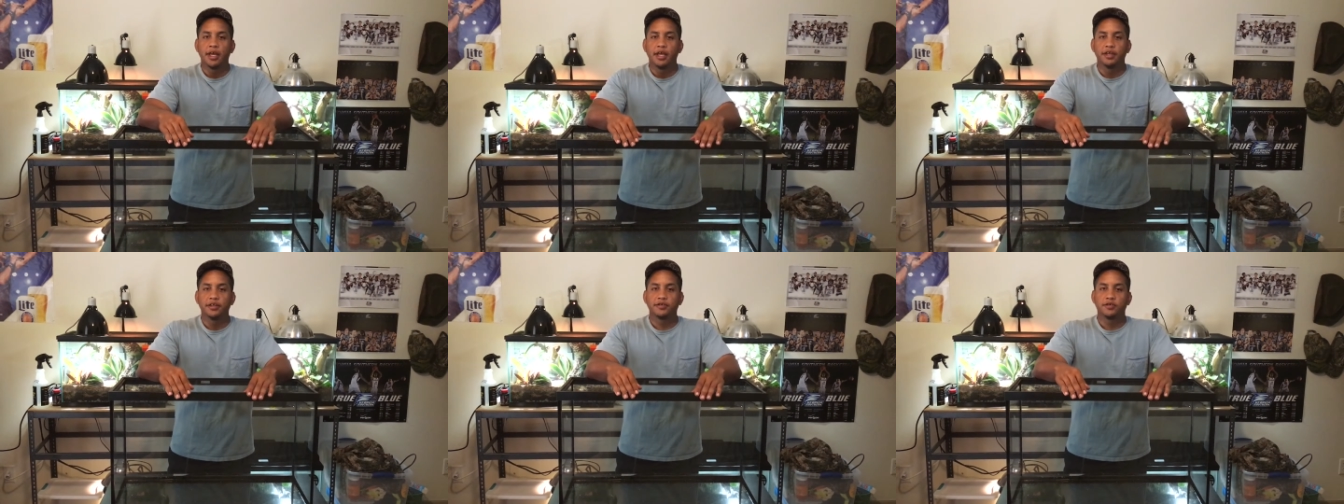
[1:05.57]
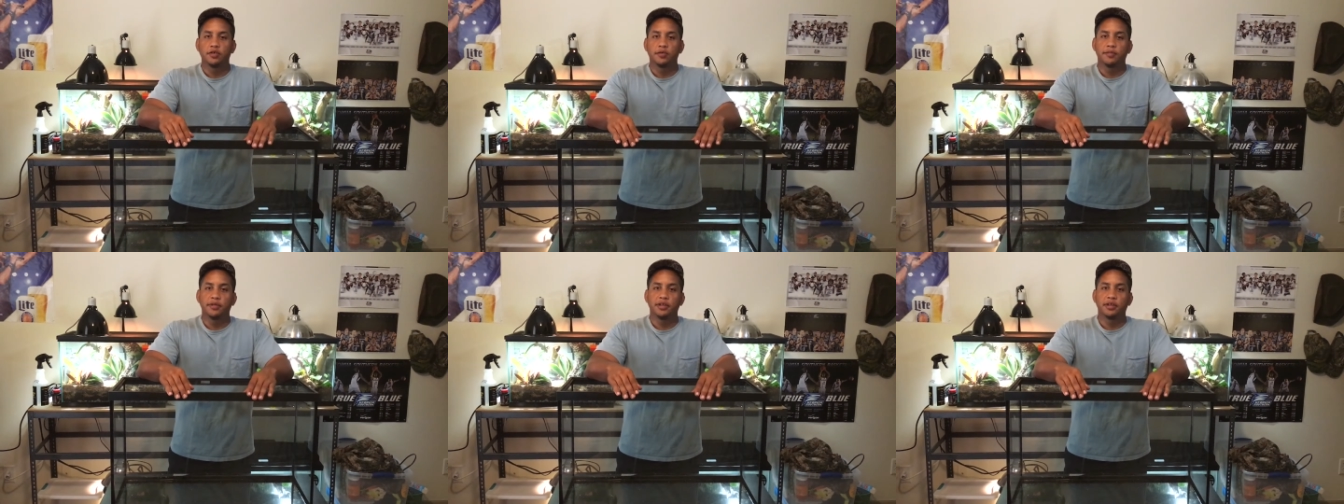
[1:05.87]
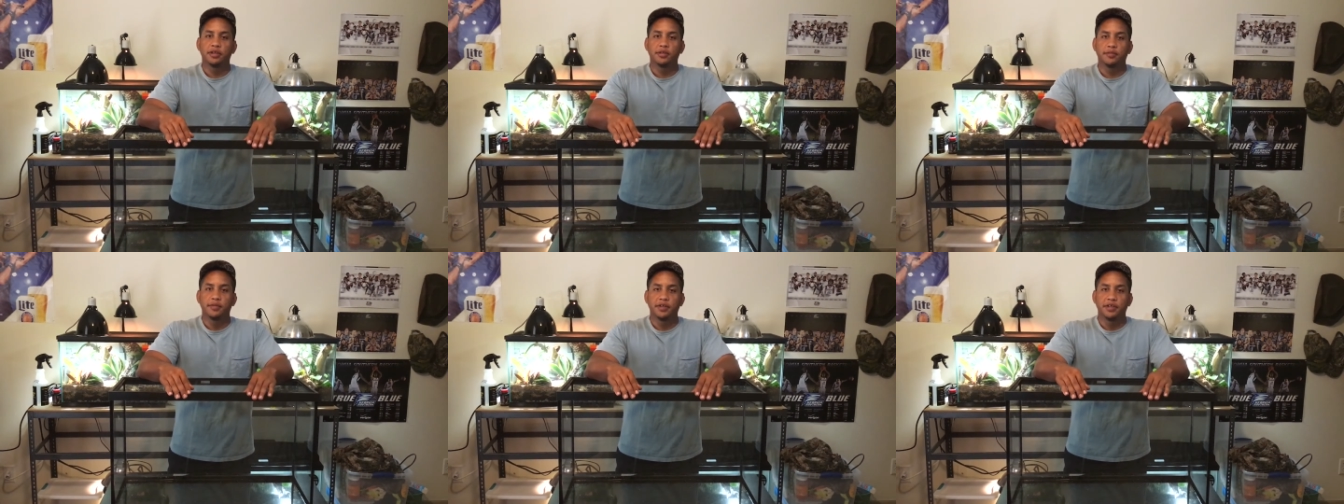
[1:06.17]
It's going to be
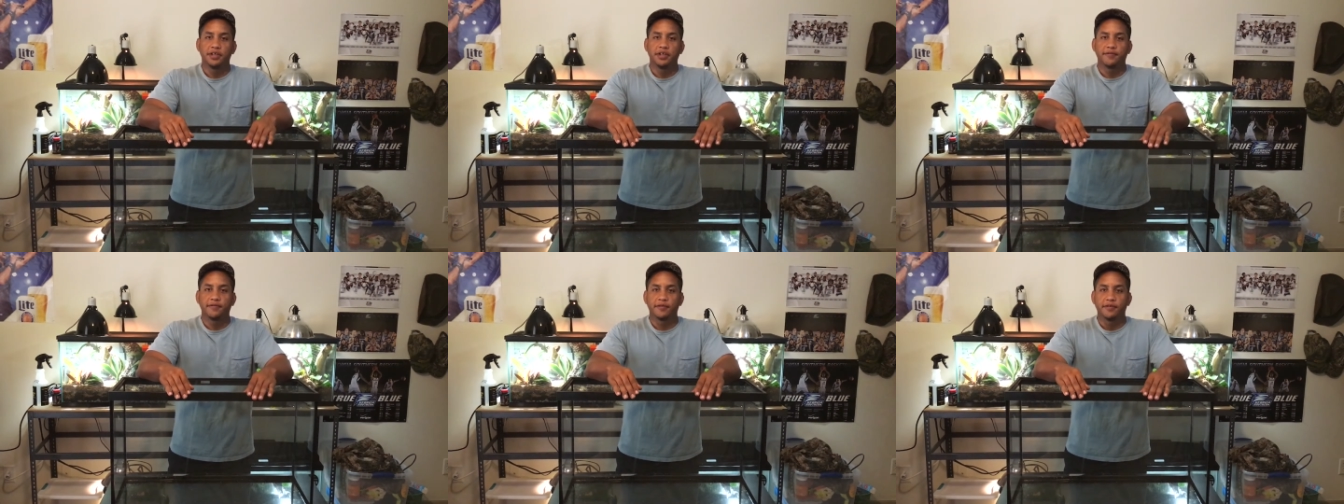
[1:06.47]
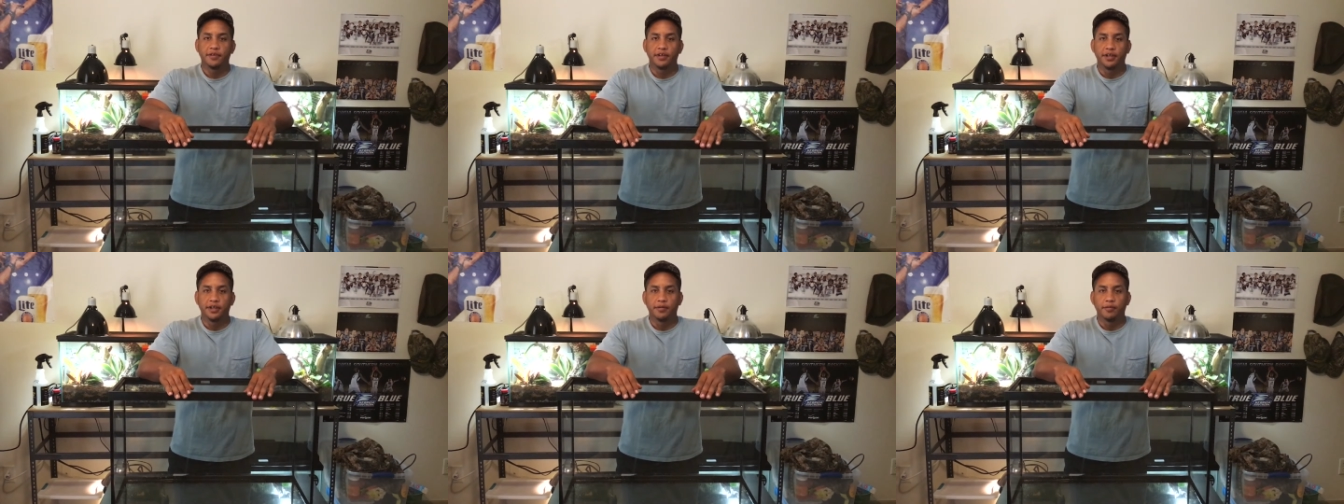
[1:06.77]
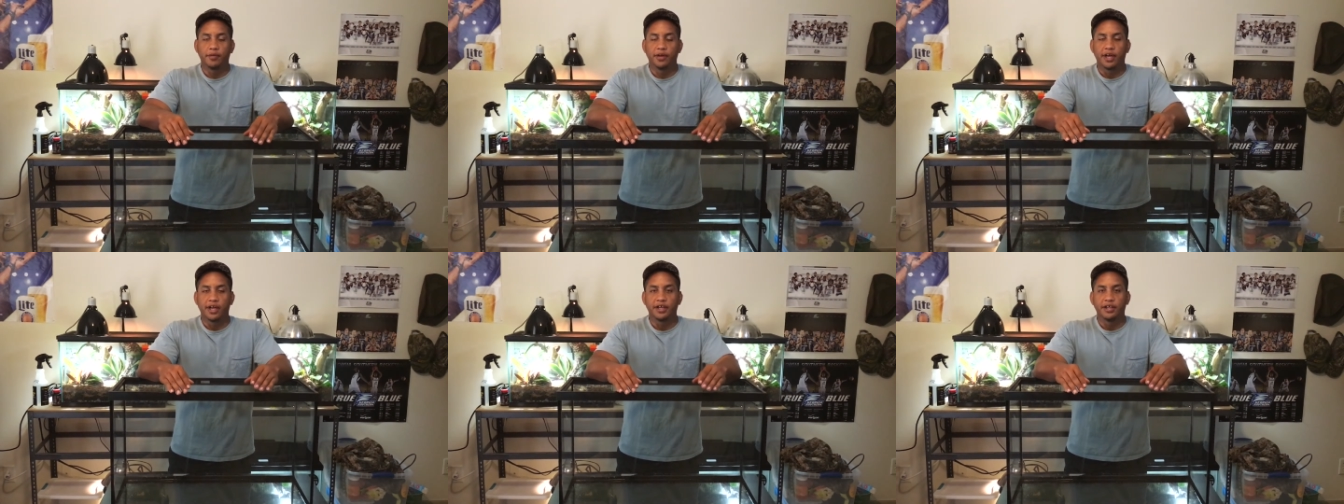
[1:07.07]
a little bit different than
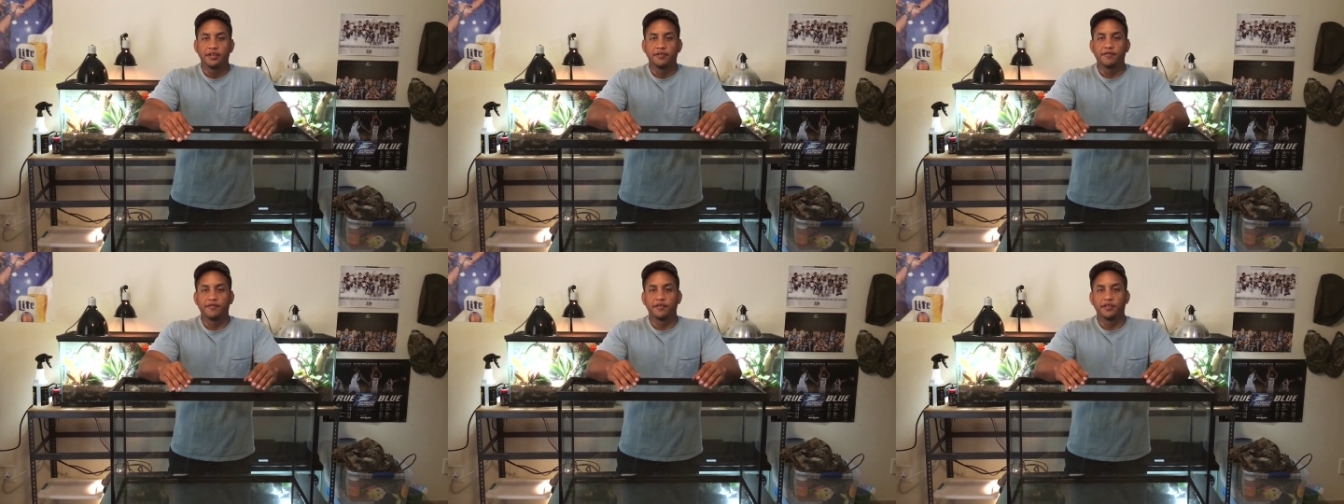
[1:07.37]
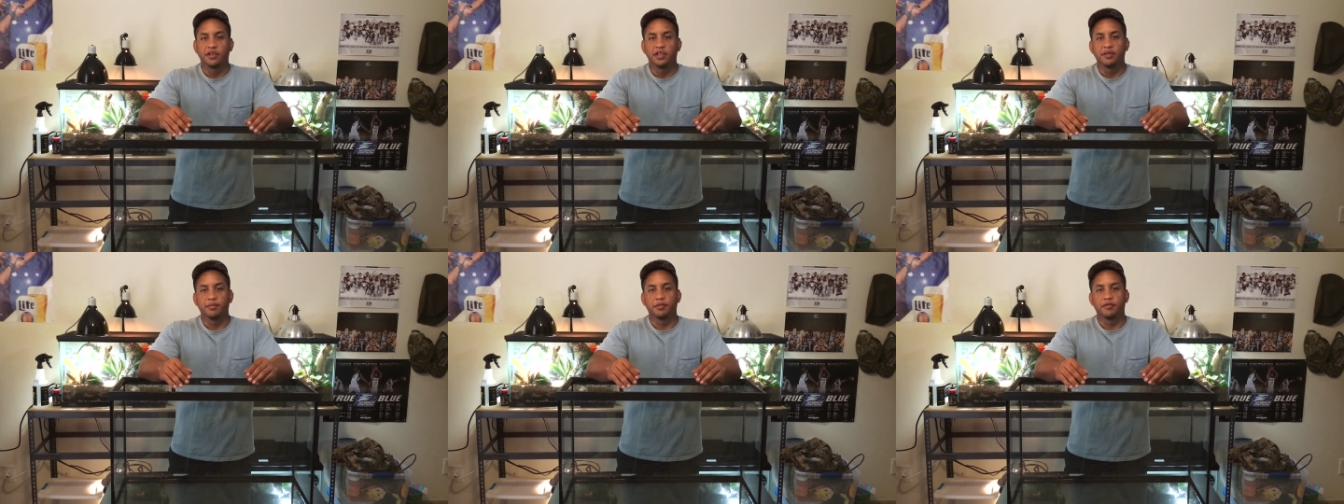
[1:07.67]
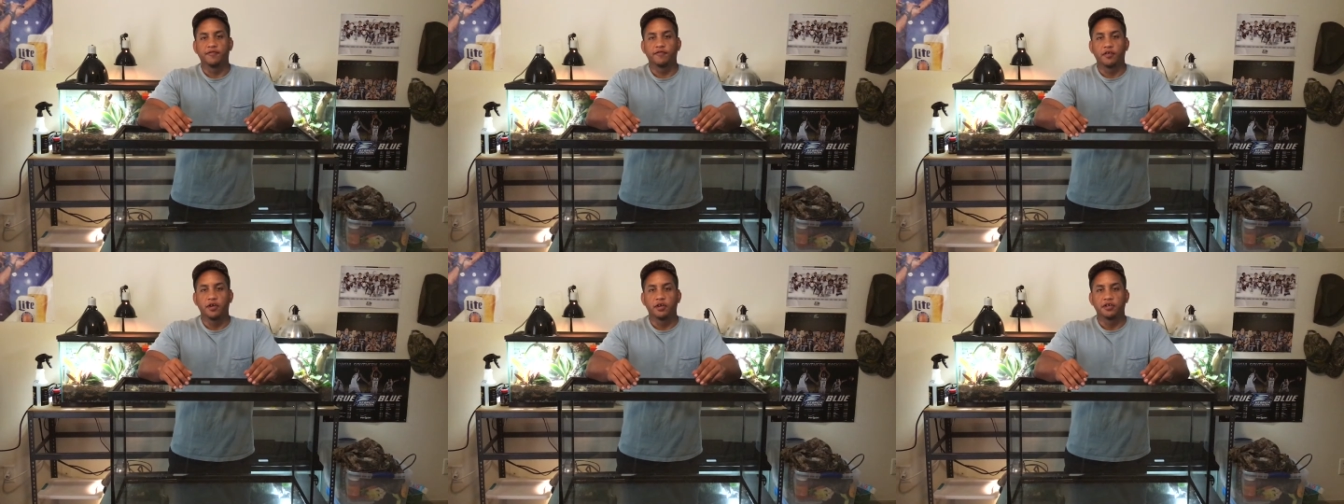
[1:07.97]
what I did for the
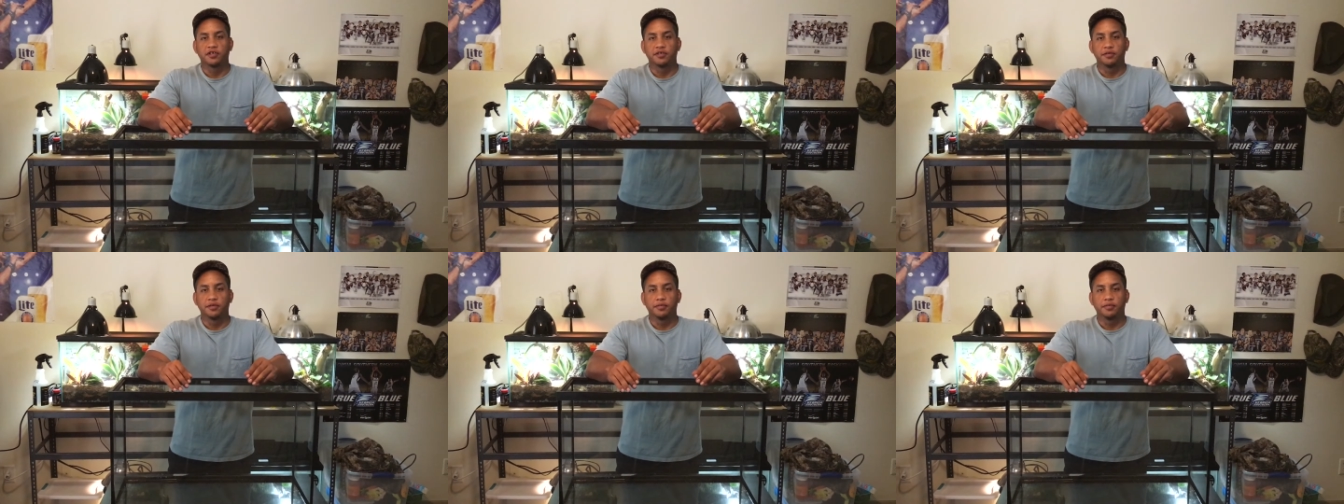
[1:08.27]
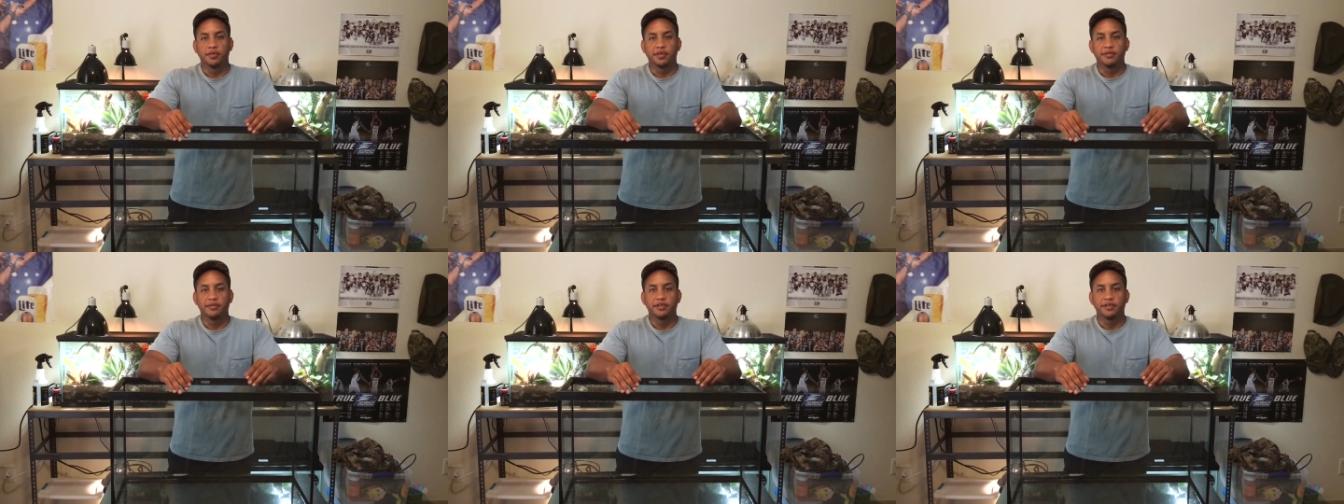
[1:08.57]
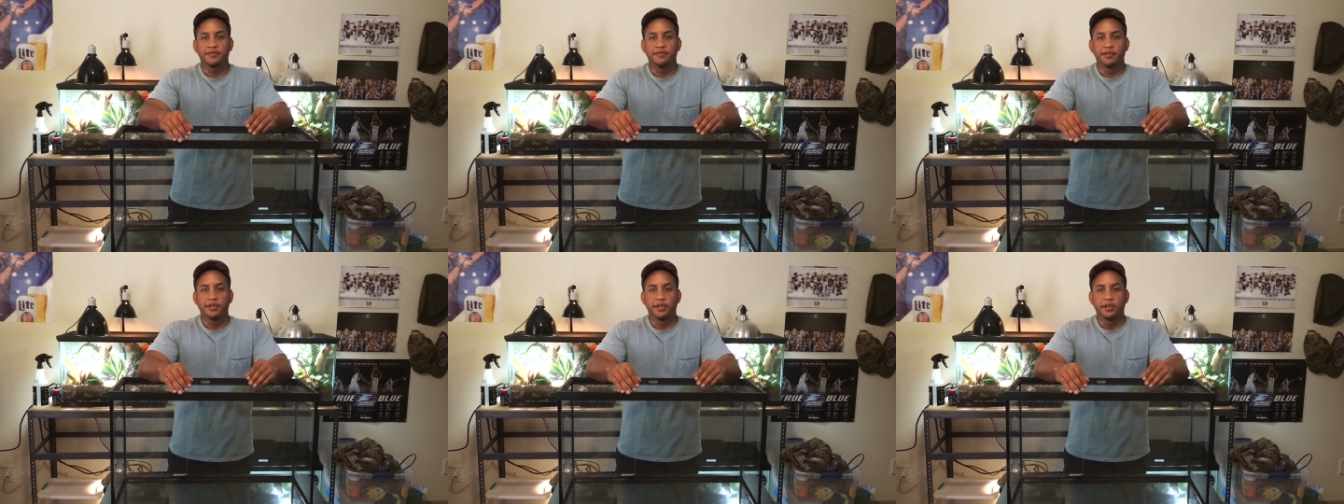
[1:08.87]
leopard frogs in the
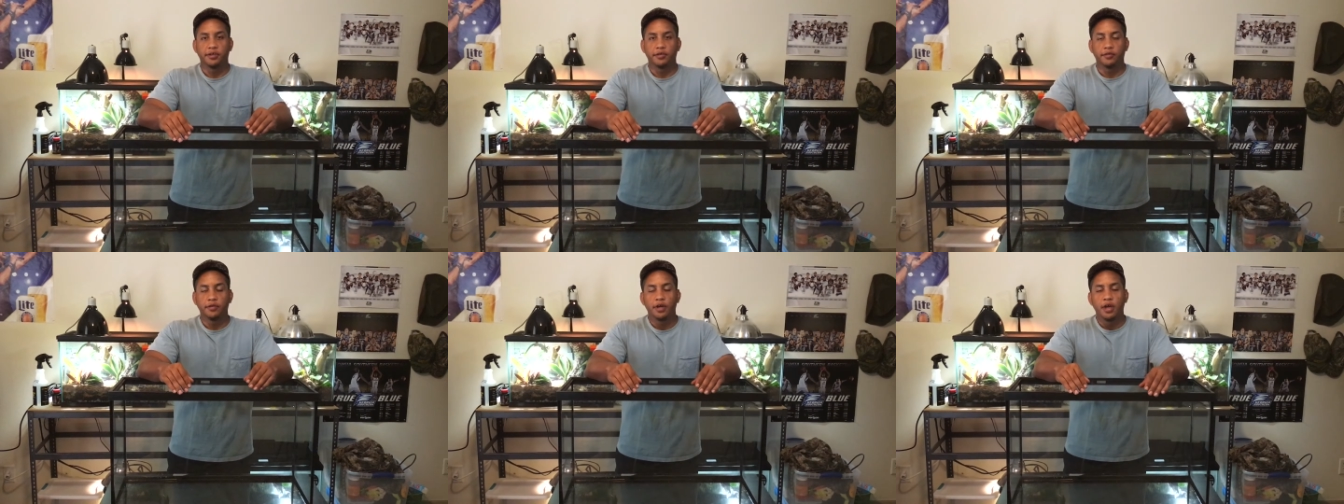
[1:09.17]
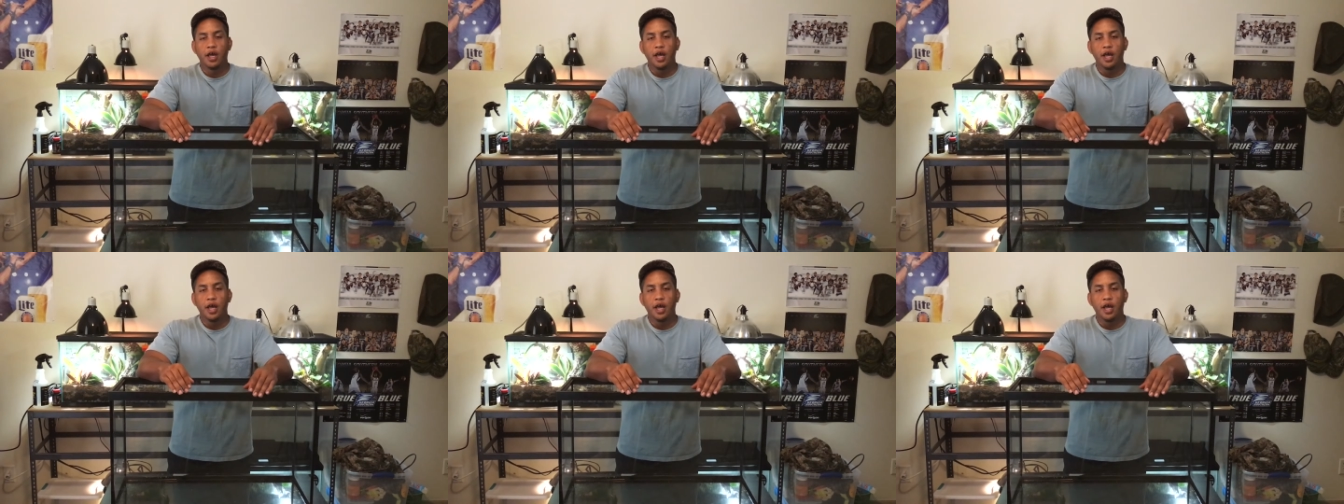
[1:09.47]
previous video.